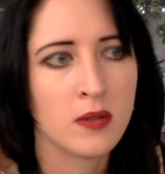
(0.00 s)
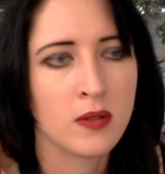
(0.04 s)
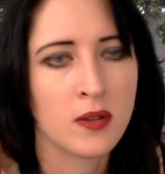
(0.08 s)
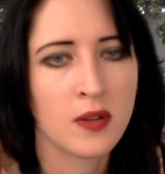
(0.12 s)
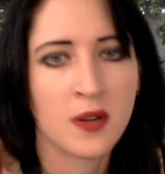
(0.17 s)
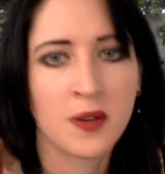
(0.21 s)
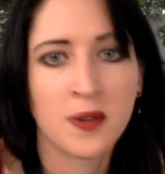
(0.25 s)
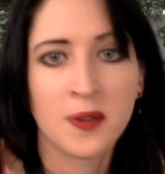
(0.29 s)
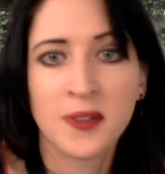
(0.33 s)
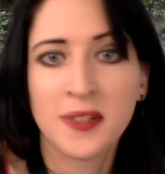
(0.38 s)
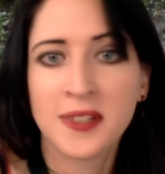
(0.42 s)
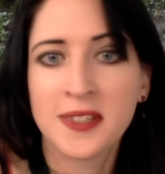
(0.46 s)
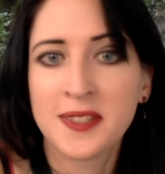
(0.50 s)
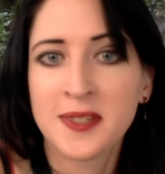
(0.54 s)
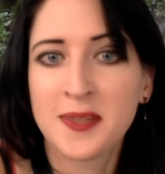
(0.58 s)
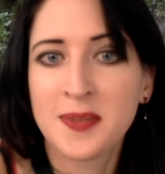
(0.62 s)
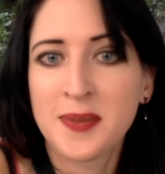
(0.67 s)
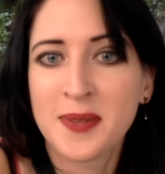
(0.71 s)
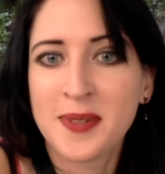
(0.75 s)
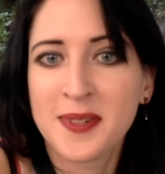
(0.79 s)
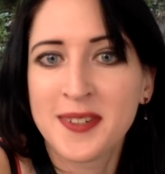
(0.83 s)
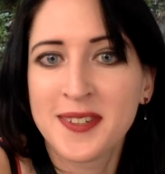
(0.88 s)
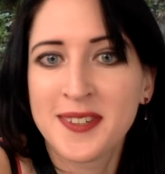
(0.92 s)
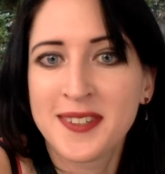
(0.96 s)
cold, I
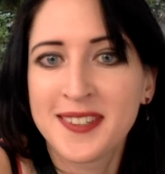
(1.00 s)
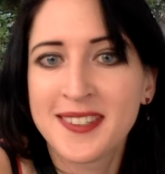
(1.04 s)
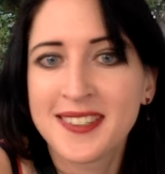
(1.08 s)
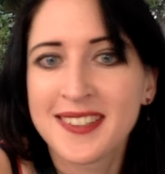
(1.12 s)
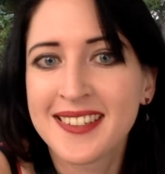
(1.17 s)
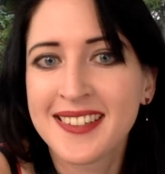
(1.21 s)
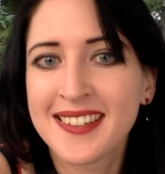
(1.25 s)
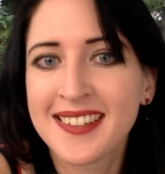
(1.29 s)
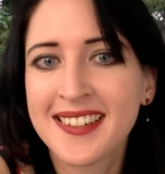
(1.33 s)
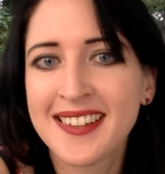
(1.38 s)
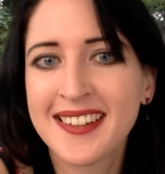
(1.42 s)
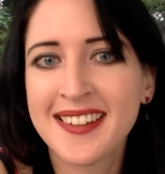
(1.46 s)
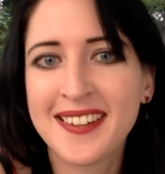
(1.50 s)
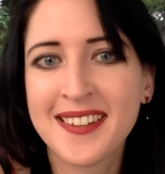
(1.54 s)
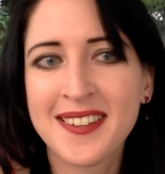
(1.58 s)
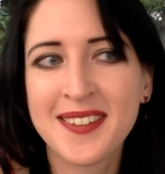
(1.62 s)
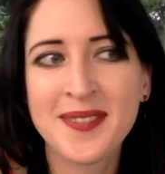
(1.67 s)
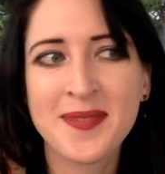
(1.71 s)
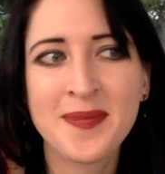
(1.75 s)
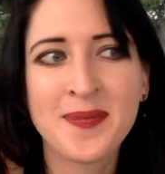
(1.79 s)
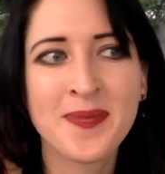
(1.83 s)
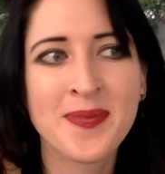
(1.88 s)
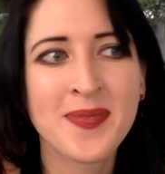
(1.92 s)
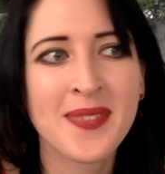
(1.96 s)
suppose.
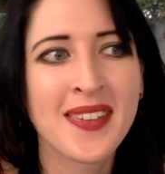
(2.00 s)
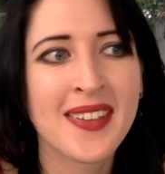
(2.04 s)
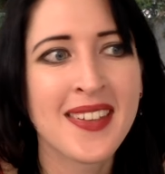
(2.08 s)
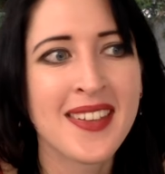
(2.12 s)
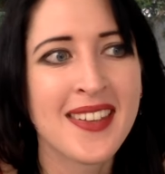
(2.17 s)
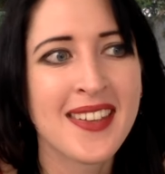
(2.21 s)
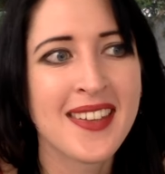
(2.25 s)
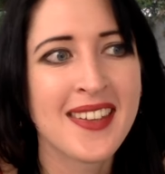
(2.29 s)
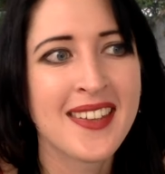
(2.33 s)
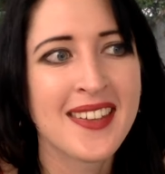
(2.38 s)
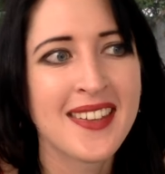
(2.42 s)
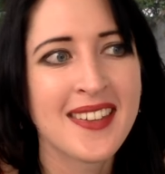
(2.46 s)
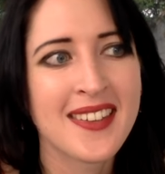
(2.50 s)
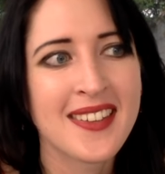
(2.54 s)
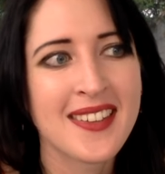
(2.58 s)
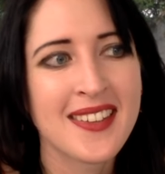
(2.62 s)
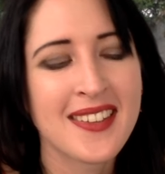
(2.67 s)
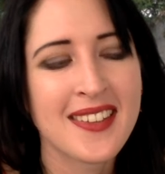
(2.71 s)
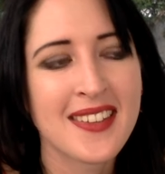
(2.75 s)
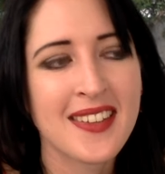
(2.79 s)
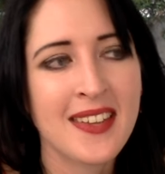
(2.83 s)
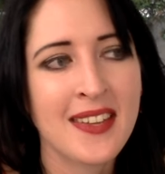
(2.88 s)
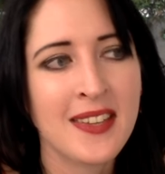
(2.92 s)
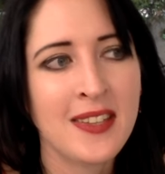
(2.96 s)

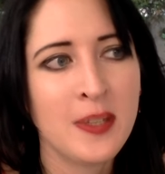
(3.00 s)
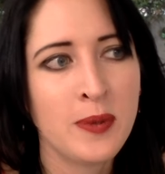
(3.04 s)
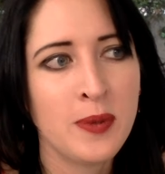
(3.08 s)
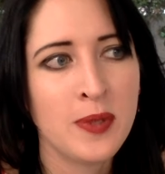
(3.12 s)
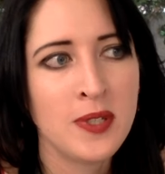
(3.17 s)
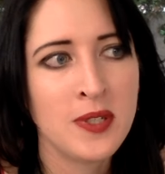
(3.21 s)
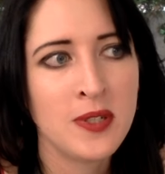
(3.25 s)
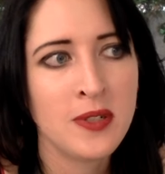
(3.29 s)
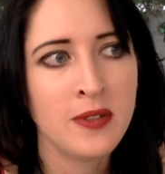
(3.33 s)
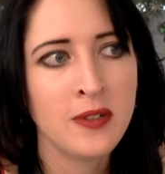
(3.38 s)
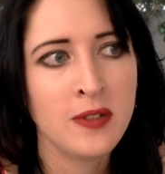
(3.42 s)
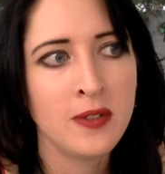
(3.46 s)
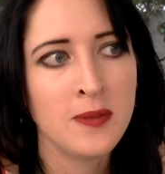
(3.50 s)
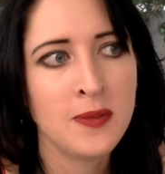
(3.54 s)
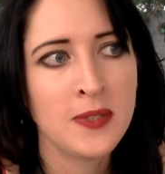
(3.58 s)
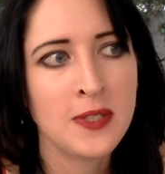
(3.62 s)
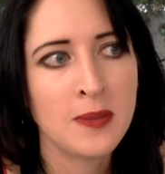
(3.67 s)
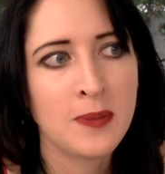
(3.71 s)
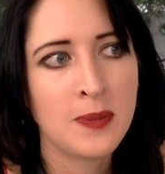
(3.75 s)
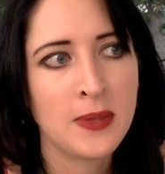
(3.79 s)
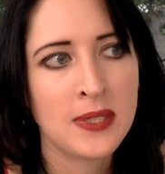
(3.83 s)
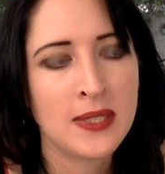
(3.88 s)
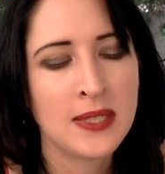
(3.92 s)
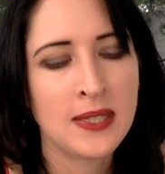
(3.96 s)
And there were two rooms
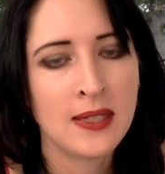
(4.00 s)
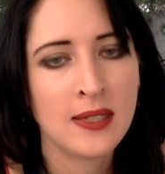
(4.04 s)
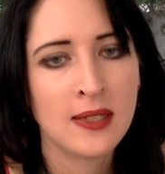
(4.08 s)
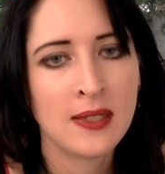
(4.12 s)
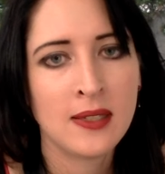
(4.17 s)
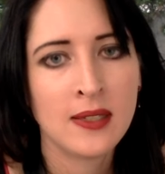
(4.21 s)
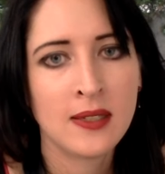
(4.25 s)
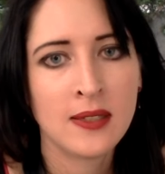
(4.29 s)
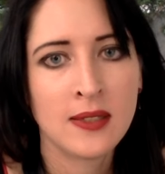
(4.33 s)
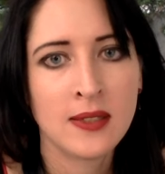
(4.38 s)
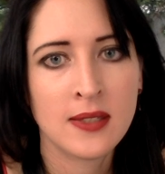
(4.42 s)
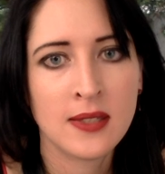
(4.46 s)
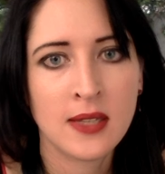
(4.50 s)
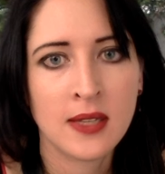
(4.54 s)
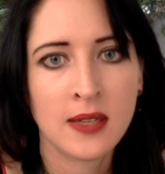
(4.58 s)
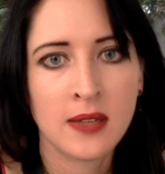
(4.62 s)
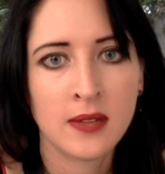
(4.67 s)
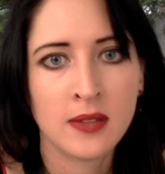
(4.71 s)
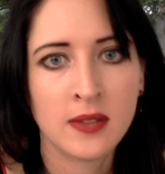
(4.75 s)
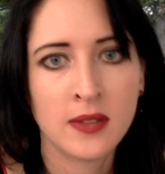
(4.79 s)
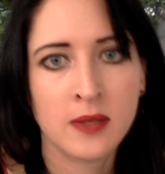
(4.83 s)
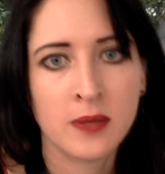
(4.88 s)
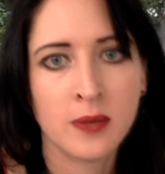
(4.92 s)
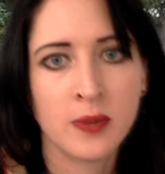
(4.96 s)
in particular in this
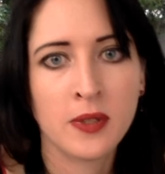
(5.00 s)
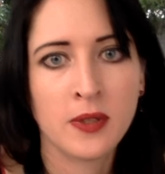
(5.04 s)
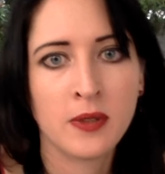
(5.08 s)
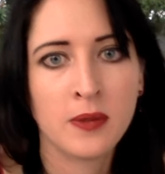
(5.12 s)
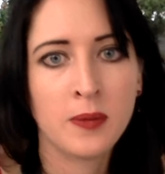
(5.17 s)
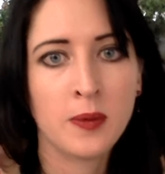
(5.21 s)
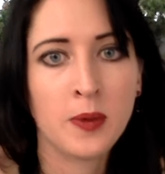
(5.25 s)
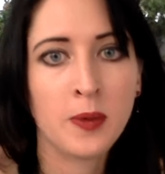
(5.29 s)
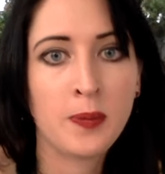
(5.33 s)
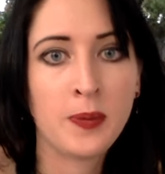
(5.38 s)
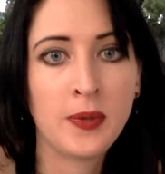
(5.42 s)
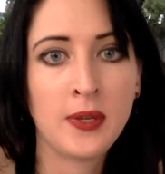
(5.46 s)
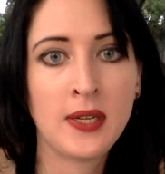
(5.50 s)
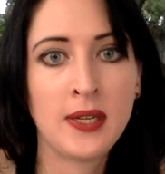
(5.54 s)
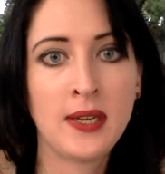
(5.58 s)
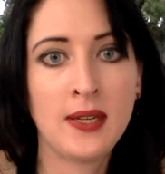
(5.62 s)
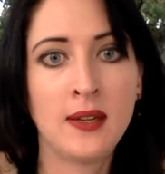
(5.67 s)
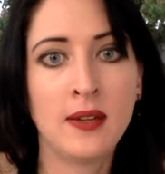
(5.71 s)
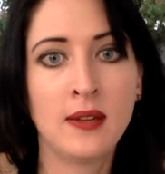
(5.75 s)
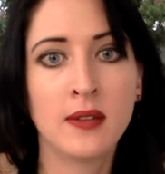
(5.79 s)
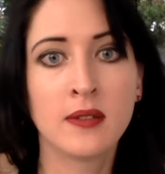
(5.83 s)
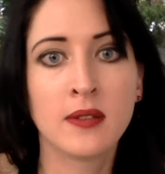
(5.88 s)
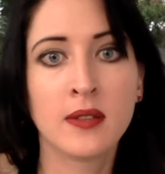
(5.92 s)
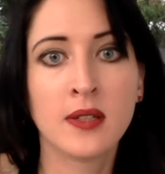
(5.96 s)
house that were
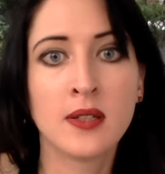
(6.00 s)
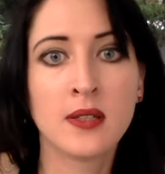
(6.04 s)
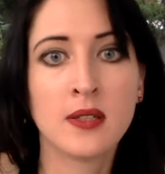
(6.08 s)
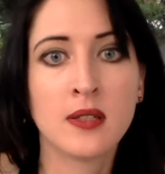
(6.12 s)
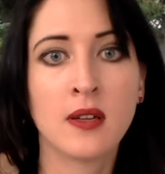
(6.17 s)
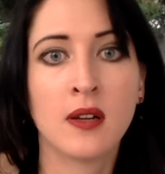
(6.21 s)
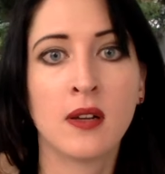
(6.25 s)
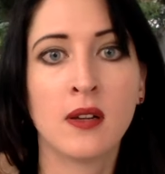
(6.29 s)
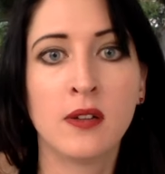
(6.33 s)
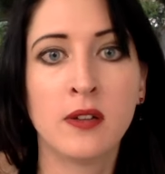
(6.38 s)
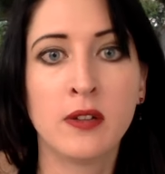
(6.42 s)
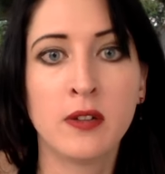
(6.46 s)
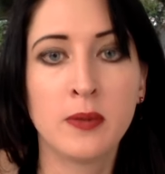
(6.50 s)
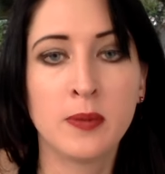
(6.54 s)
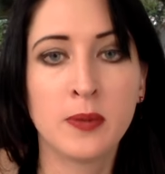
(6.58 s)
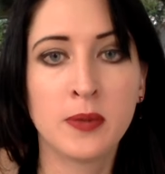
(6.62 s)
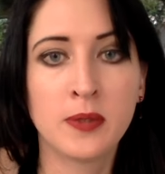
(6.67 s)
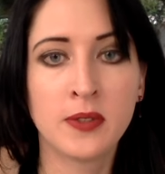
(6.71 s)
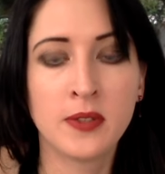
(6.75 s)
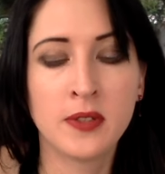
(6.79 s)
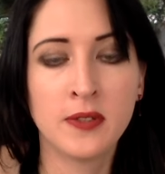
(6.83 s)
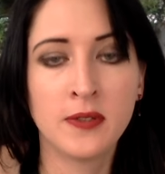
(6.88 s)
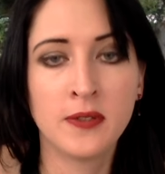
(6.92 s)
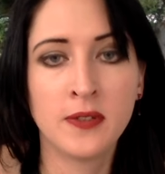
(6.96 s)
pretty
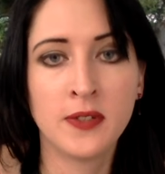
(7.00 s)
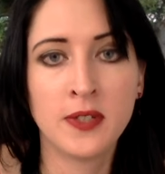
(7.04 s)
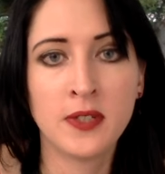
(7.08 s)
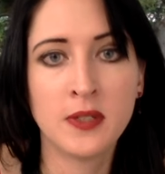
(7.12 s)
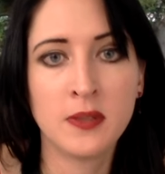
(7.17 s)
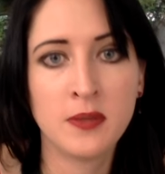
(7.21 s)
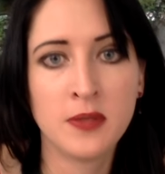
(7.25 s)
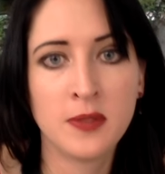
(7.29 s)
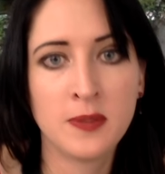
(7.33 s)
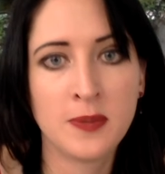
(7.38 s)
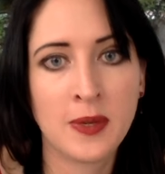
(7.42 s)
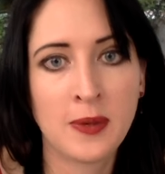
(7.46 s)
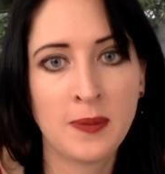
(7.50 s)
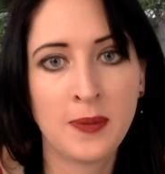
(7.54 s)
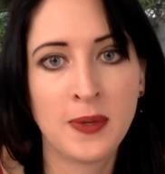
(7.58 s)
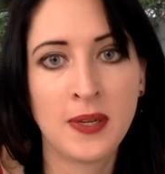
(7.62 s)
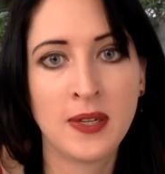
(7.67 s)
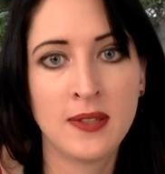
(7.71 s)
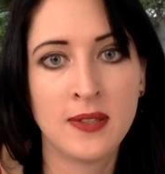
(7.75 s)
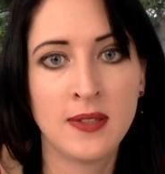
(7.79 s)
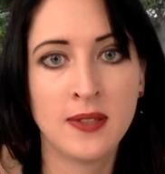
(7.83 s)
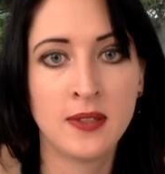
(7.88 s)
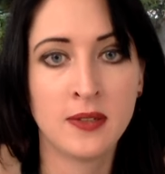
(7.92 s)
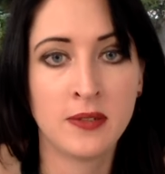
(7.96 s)
intolerable. The first was my
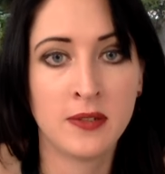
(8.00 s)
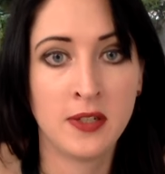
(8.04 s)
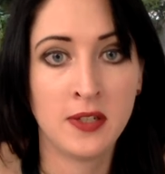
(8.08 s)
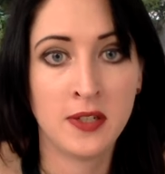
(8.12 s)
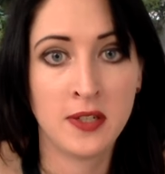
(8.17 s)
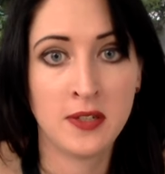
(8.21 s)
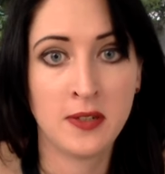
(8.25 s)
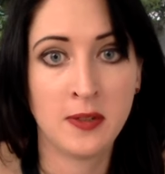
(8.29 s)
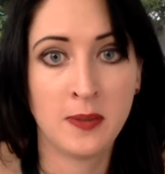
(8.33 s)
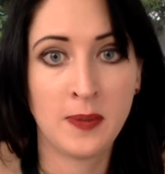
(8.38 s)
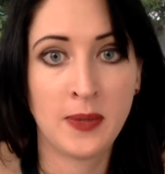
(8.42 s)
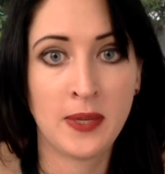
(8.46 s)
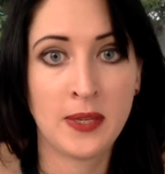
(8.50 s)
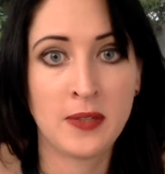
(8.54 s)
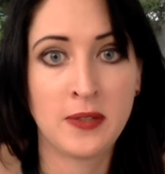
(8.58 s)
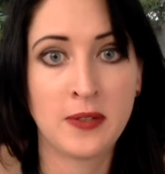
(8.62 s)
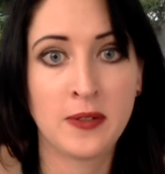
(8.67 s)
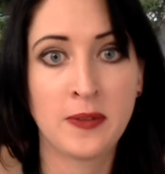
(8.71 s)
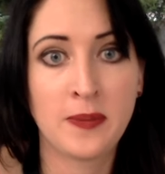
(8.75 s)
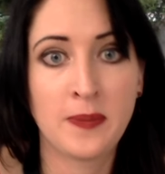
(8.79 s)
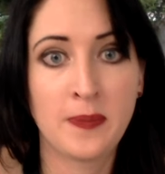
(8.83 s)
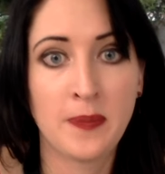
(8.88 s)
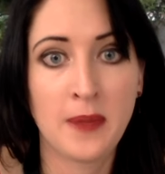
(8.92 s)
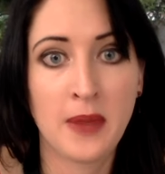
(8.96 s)
brother's original
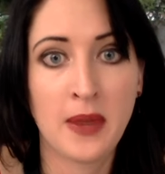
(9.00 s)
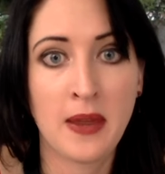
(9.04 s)
bedroom.